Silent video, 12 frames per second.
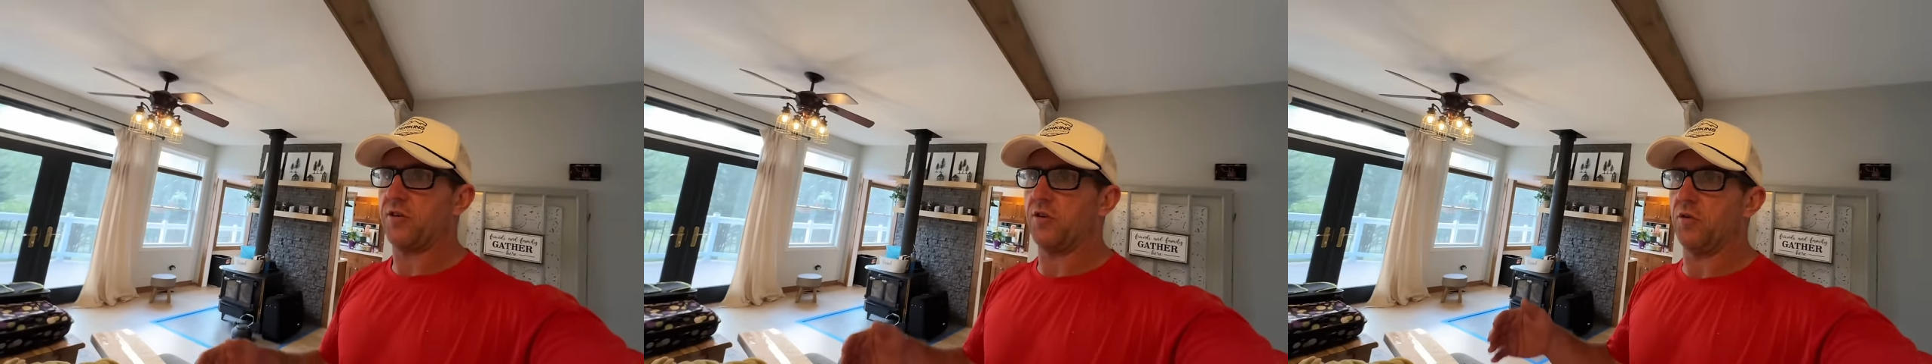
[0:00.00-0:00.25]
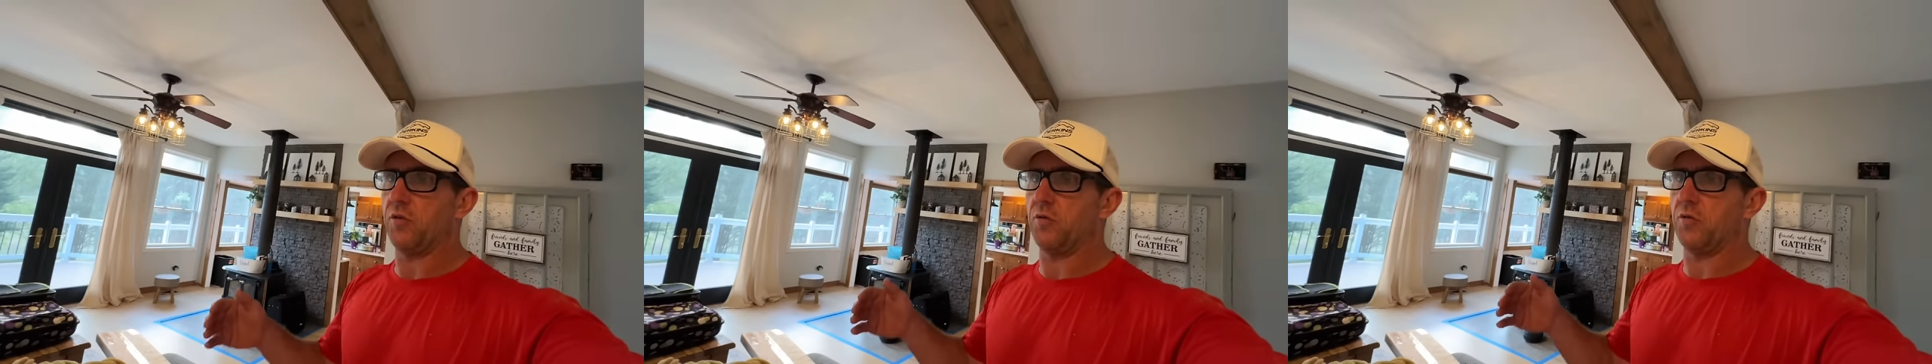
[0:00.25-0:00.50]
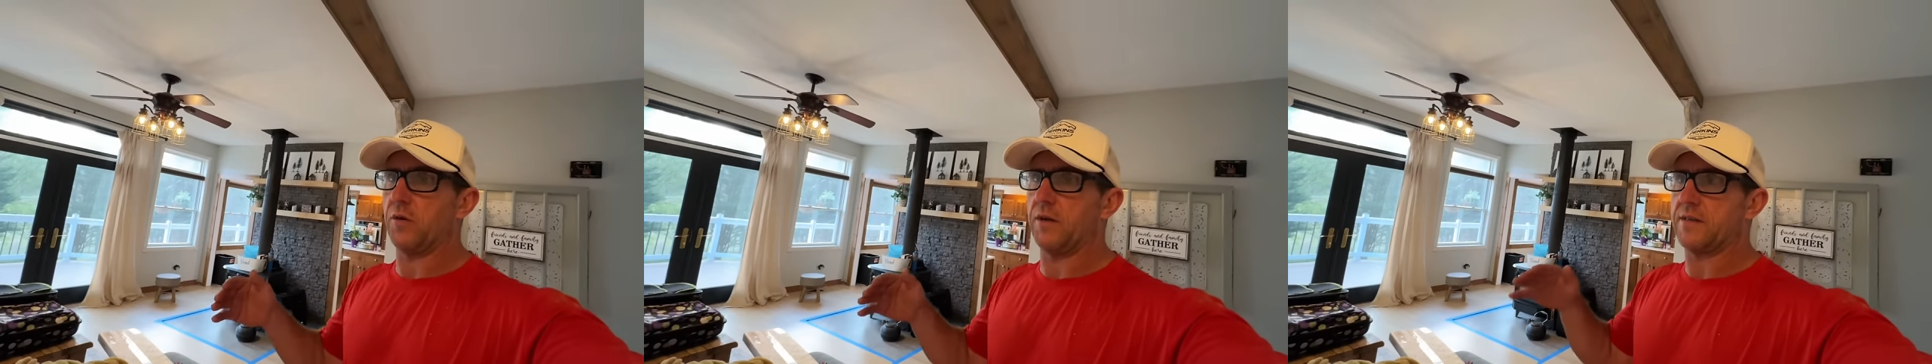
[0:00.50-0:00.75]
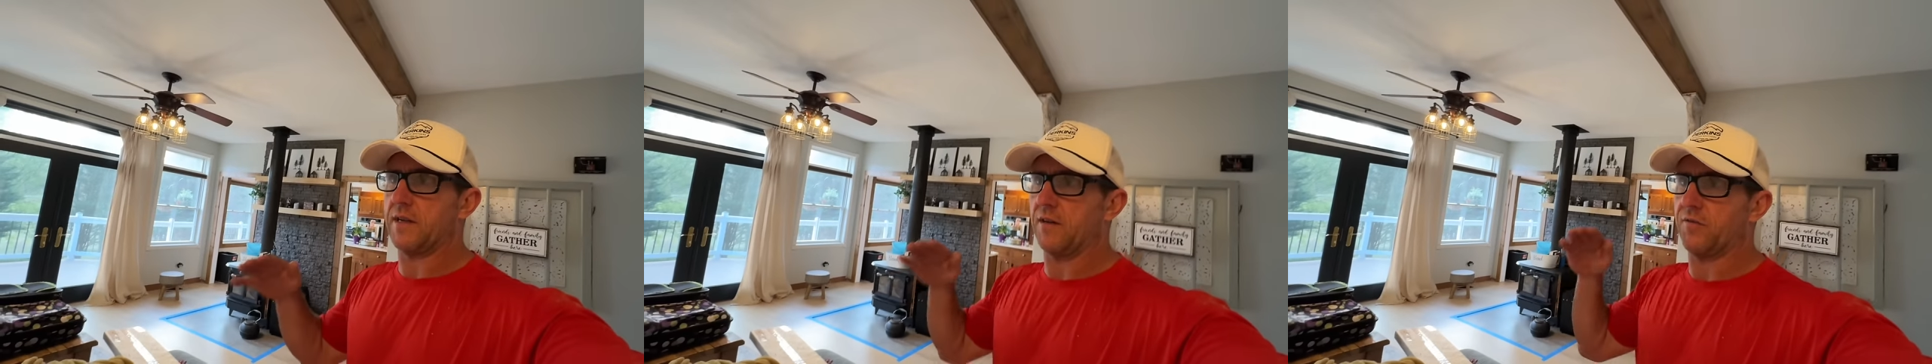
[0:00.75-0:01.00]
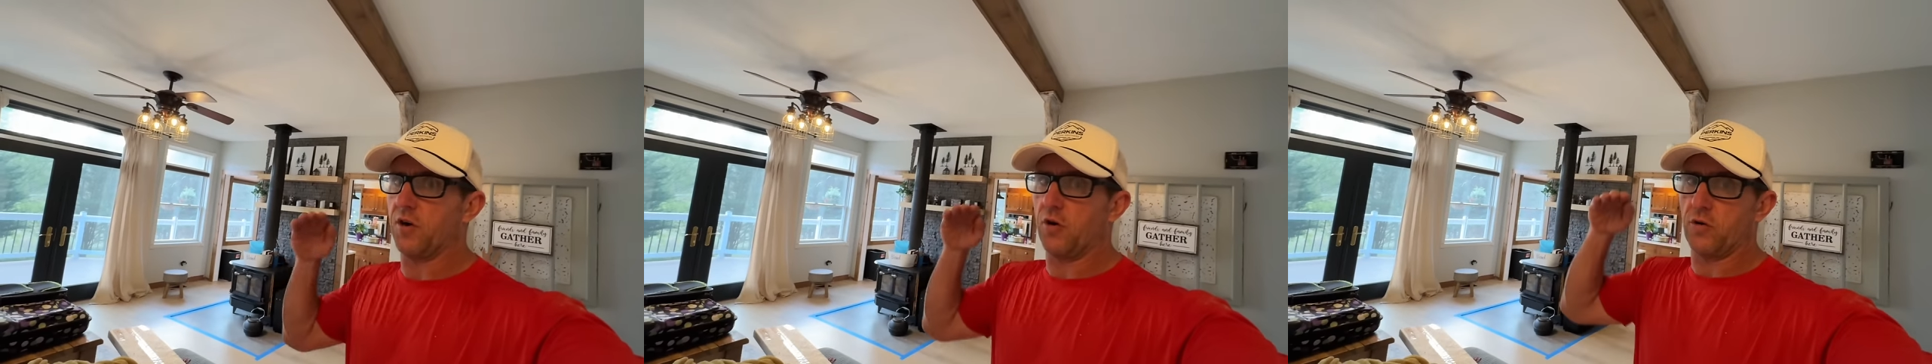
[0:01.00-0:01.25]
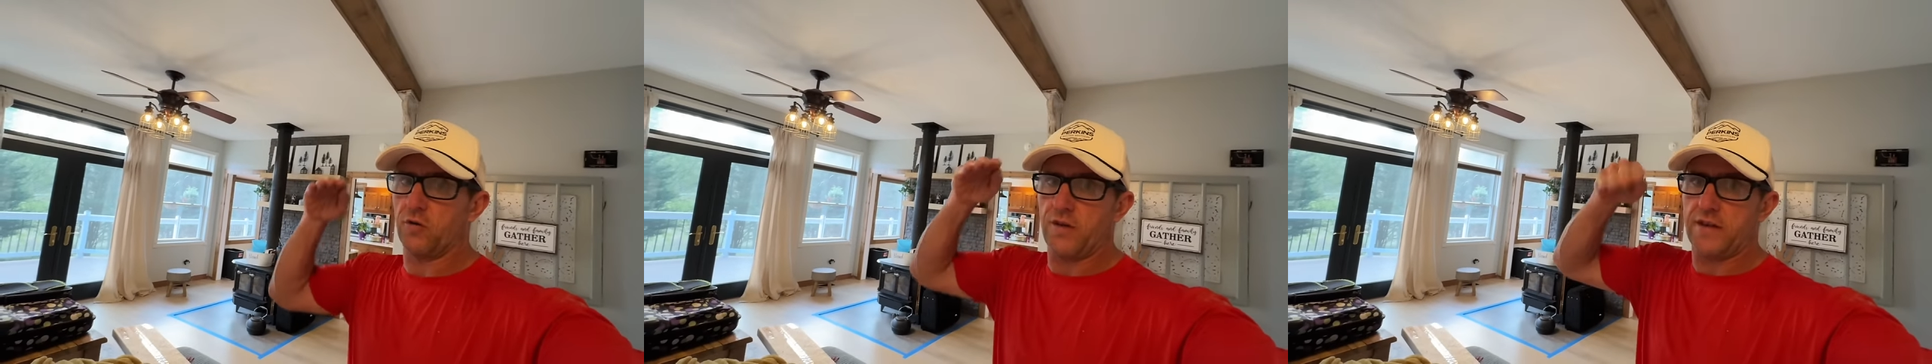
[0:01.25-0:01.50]
to, instead of
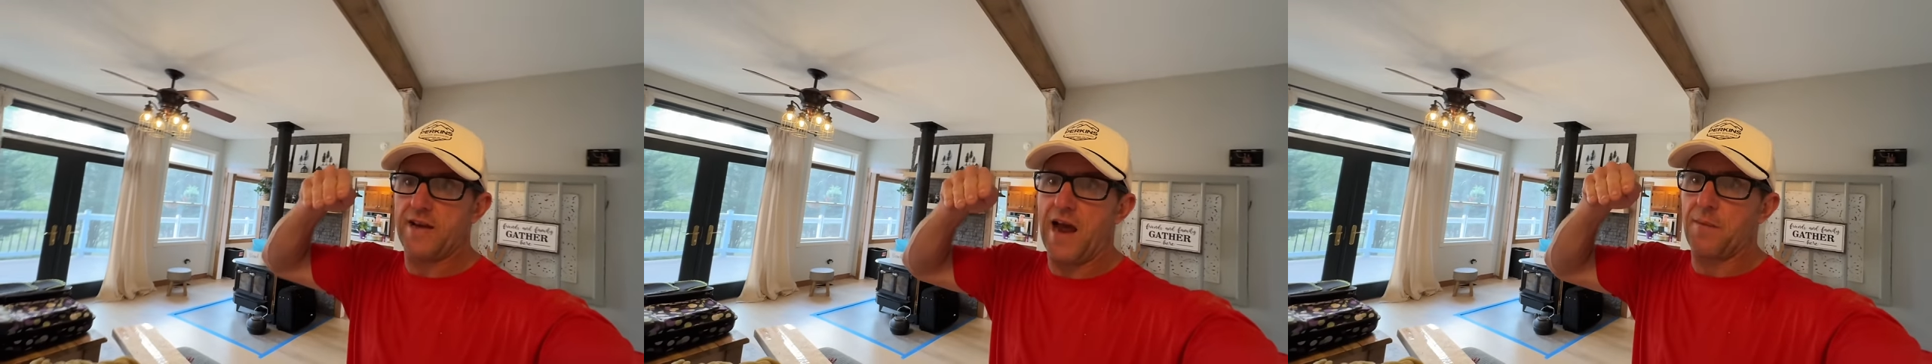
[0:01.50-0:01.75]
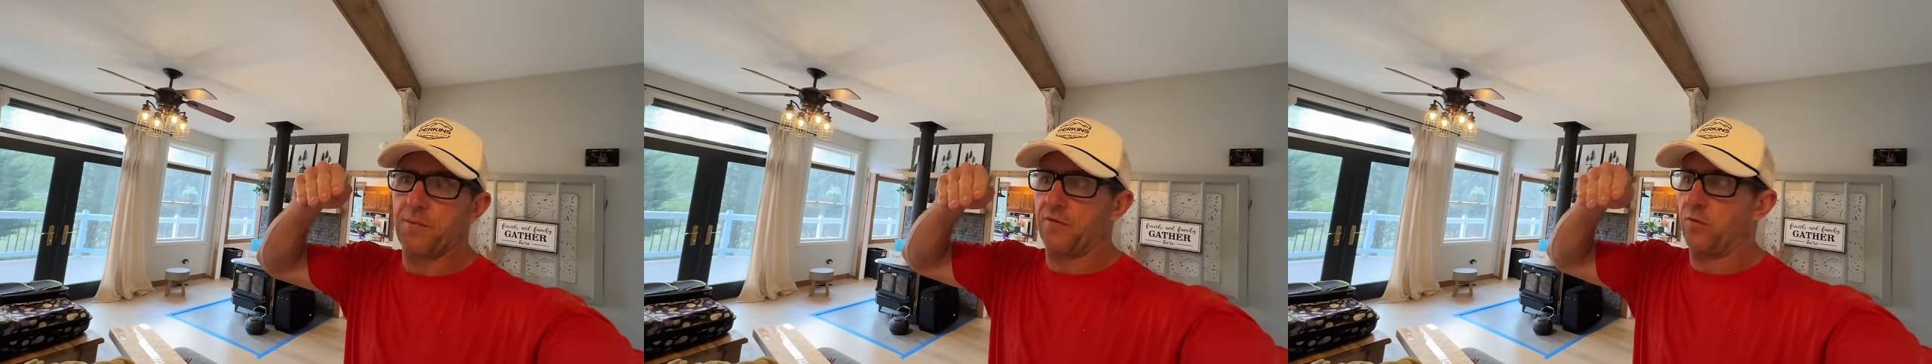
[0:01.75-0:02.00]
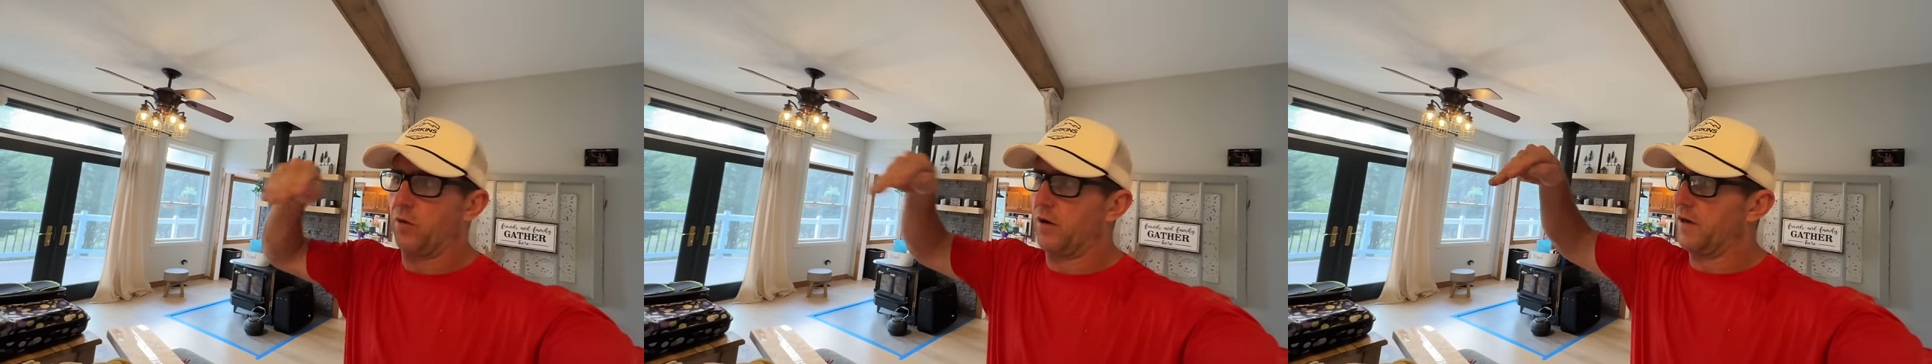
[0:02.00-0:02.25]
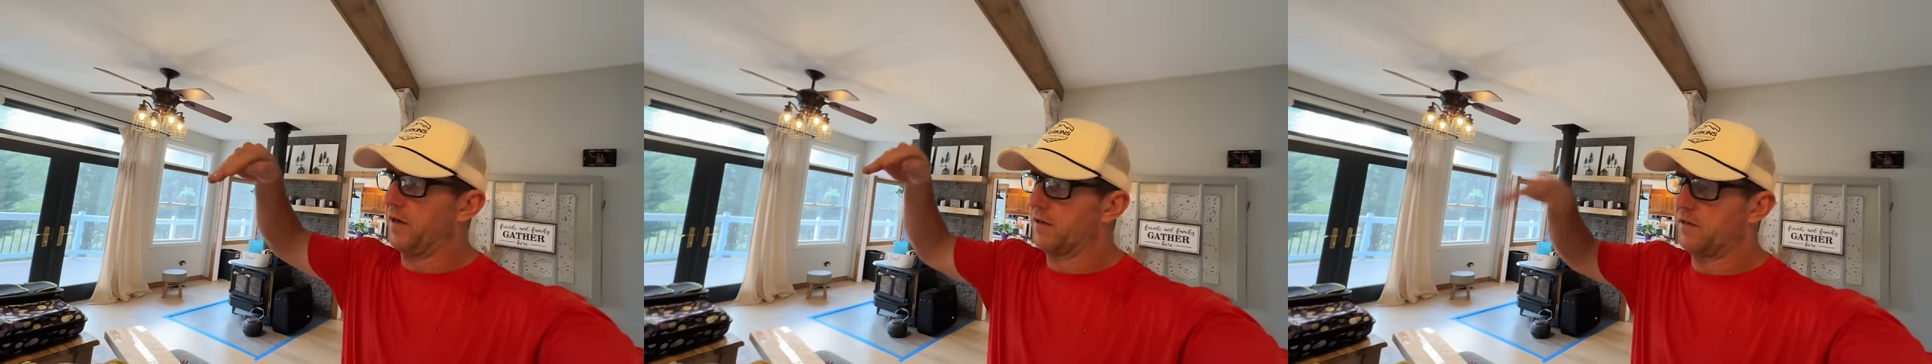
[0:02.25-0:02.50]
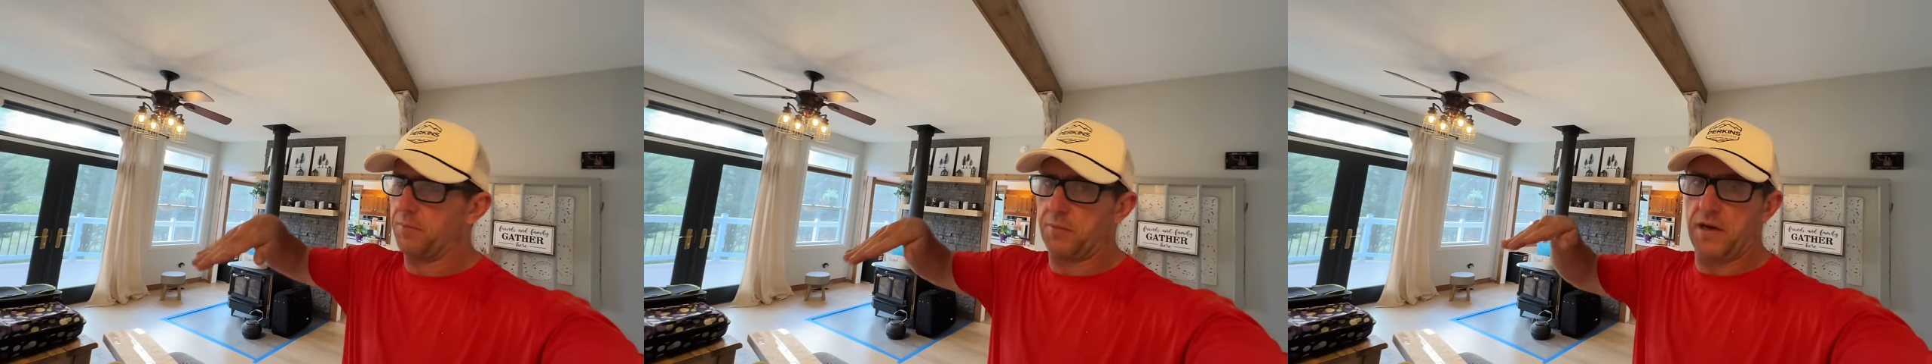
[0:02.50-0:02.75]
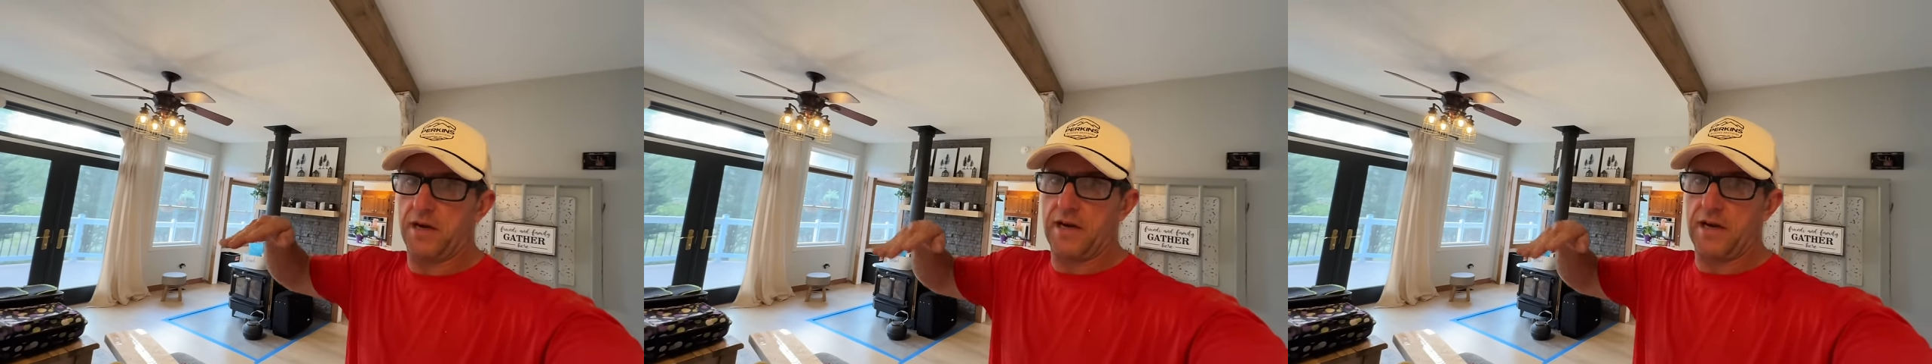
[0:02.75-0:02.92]
going over the top of one and clipping it in,